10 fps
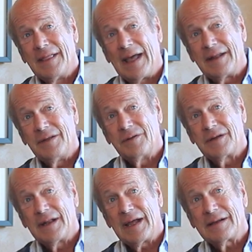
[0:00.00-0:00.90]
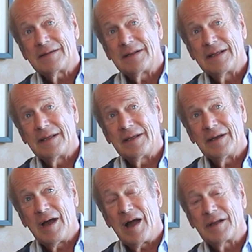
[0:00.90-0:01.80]
that you can
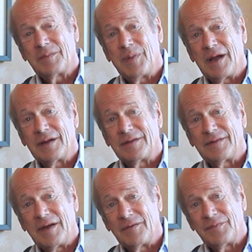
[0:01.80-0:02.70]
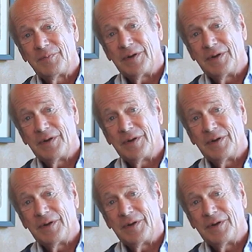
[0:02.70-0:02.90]
actually occupy yourself